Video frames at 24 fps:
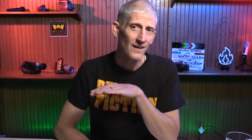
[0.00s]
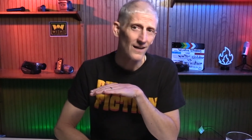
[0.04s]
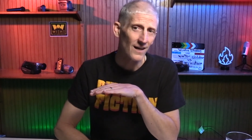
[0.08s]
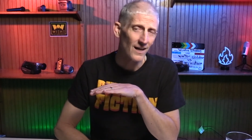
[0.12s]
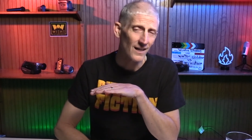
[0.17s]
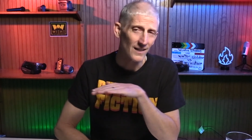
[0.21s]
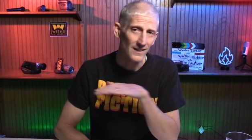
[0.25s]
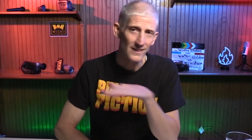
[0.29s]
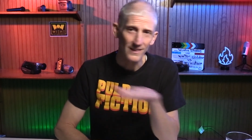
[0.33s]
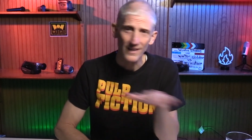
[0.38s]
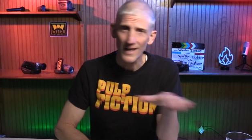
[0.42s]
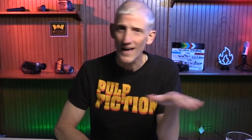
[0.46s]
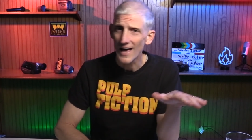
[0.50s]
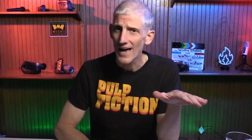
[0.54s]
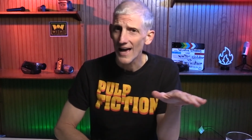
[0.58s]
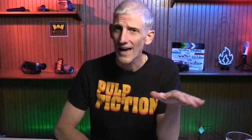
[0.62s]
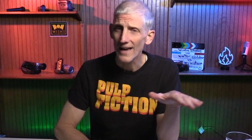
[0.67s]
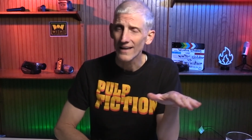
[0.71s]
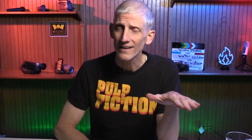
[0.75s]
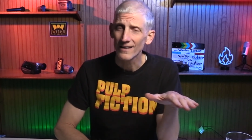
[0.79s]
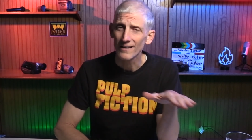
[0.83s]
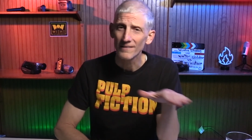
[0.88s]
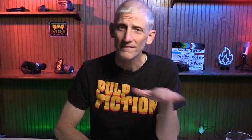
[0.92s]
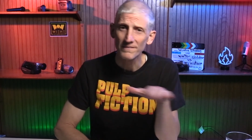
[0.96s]
a
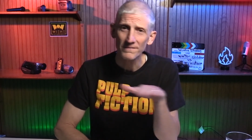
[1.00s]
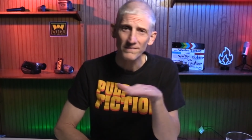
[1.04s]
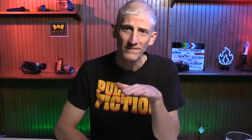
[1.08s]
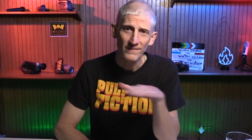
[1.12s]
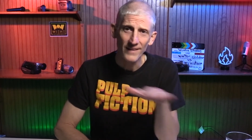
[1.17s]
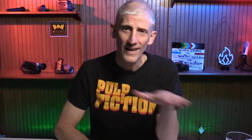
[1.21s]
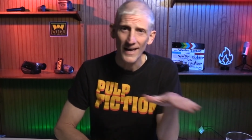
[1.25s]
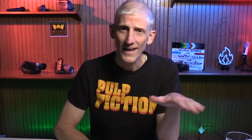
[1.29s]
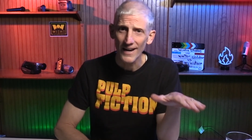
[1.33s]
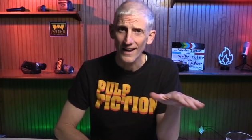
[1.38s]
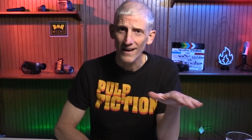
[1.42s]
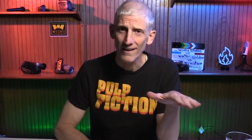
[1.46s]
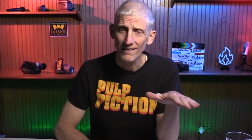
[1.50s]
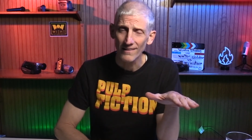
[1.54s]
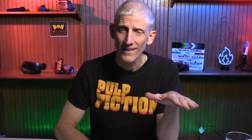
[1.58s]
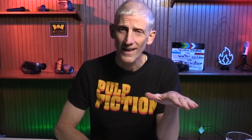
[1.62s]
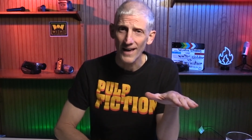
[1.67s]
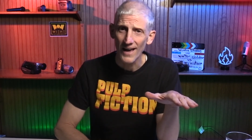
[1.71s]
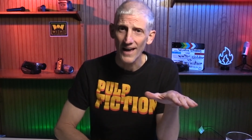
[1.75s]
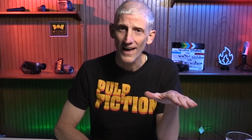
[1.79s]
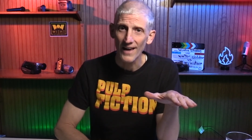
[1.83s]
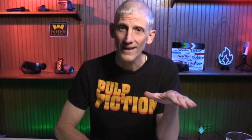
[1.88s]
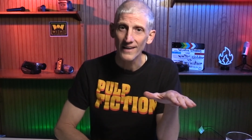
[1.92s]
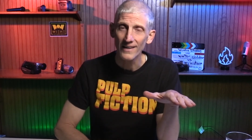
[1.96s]
lie, a flat-out
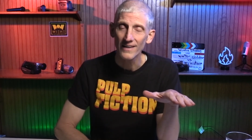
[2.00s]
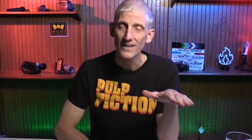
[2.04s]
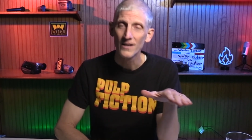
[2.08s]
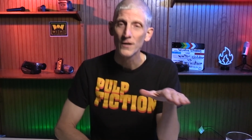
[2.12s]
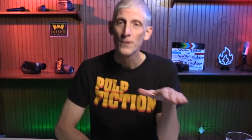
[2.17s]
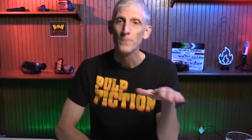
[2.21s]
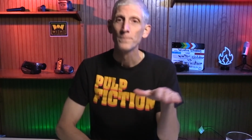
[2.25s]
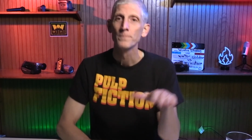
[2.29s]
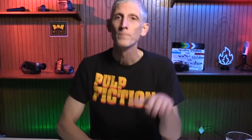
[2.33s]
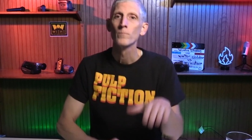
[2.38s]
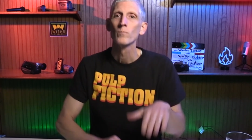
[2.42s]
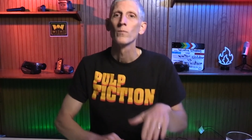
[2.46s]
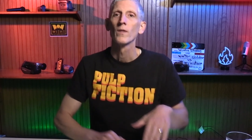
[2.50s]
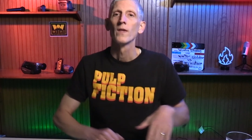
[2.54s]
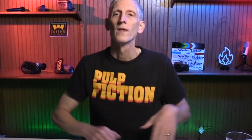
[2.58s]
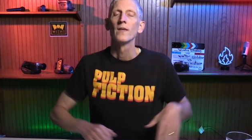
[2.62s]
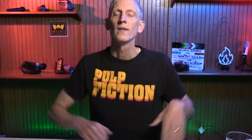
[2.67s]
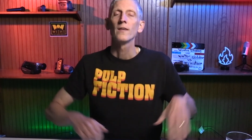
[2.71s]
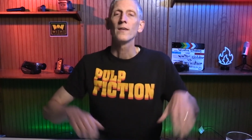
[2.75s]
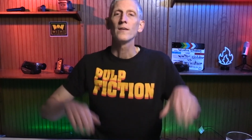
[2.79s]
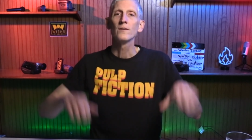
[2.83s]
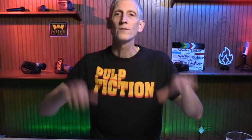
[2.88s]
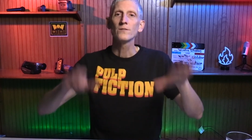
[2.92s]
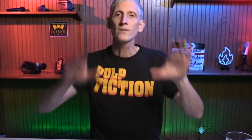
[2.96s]
lie,
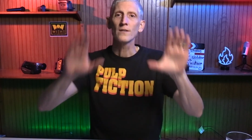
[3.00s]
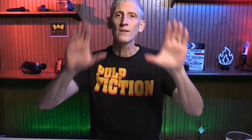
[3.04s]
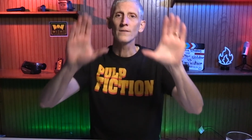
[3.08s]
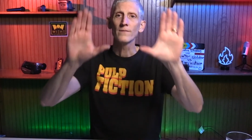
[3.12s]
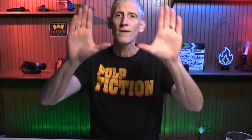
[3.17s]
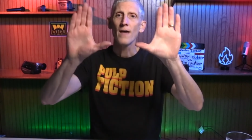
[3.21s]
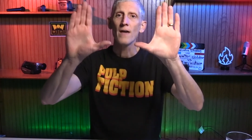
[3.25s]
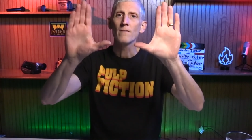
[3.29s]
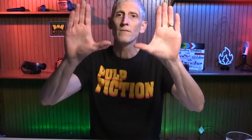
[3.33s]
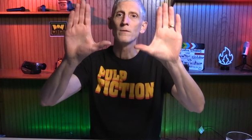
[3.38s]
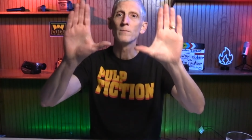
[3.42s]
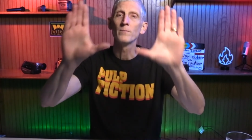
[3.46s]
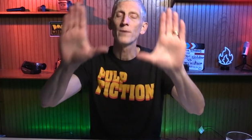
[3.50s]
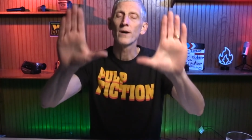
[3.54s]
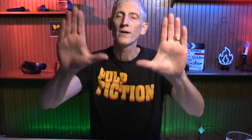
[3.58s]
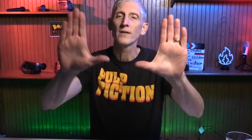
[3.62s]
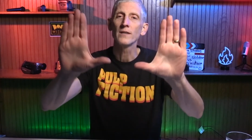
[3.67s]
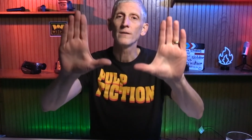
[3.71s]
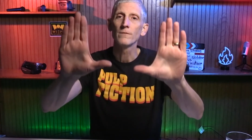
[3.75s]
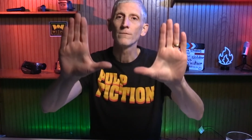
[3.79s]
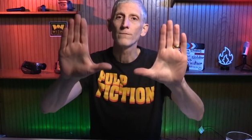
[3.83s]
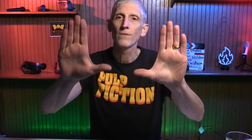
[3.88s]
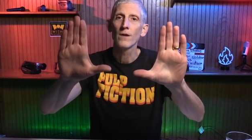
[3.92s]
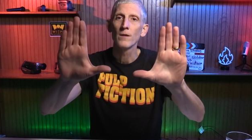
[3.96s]
instead of having
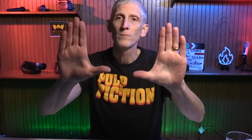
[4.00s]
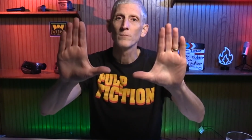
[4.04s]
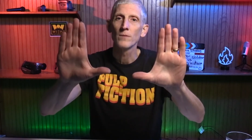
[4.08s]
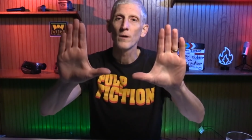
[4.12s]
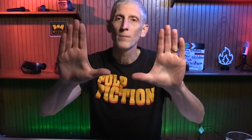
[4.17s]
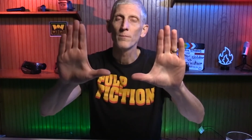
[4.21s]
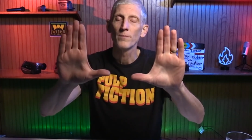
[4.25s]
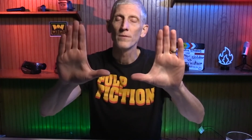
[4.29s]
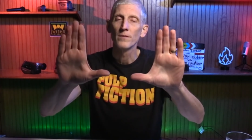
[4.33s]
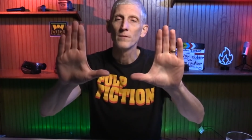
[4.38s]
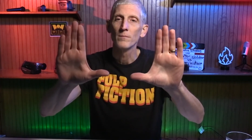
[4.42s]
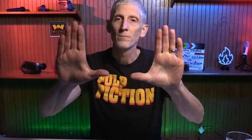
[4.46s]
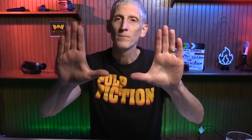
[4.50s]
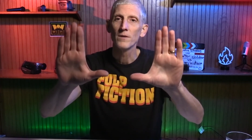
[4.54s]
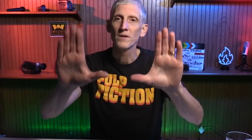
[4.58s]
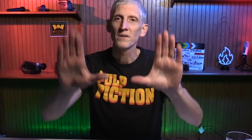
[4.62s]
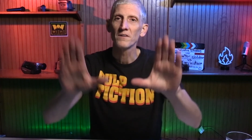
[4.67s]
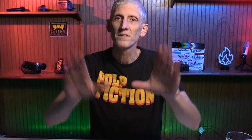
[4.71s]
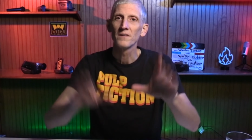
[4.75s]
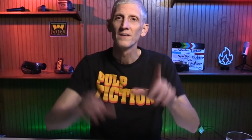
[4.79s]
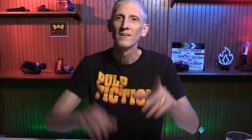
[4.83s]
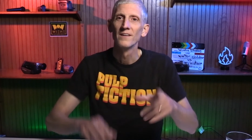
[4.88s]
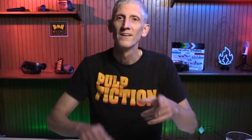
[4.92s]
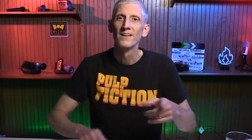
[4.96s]
Bucky framed up in the
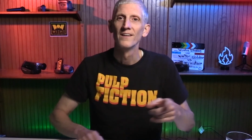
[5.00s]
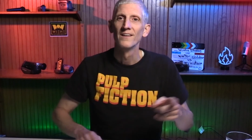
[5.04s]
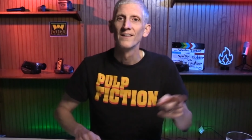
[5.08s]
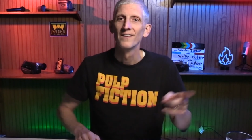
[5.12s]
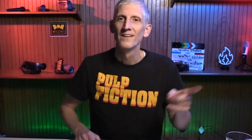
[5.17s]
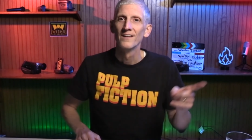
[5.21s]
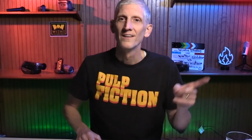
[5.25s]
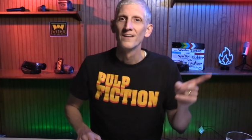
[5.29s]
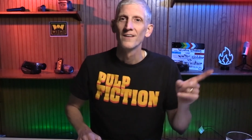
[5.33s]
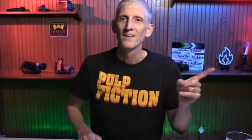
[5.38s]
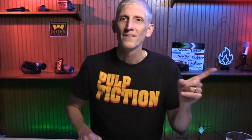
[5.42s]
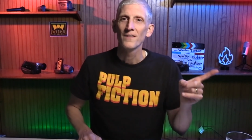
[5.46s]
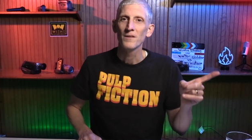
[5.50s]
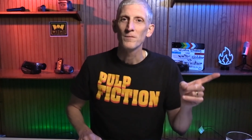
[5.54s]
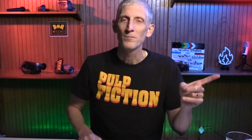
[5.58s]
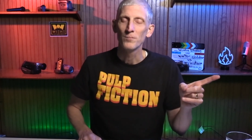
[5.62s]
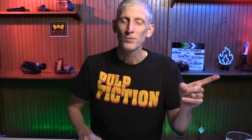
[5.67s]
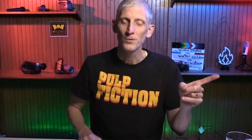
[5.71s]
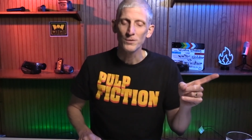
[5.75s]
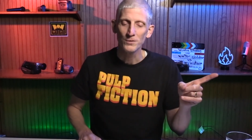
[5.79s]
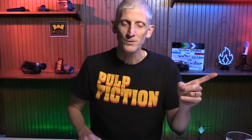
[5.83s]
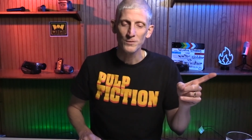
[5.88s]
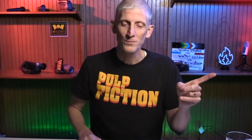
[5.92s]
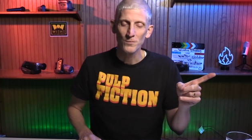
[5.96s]
middle, they
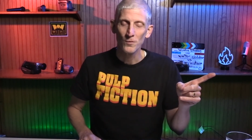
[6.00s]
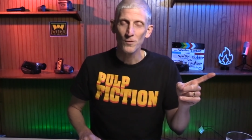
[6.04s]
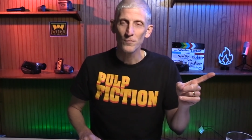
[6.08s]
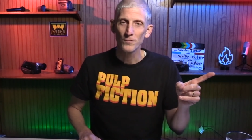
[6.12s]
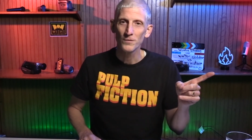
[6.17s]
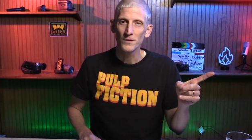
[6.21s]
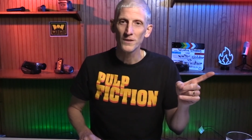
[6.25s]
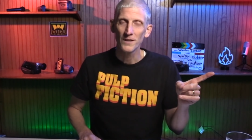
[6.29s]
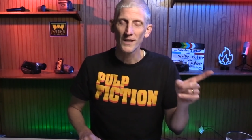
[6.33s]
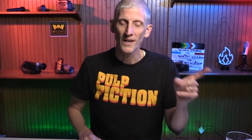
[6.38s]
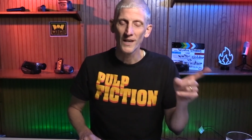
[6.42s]
push him over to the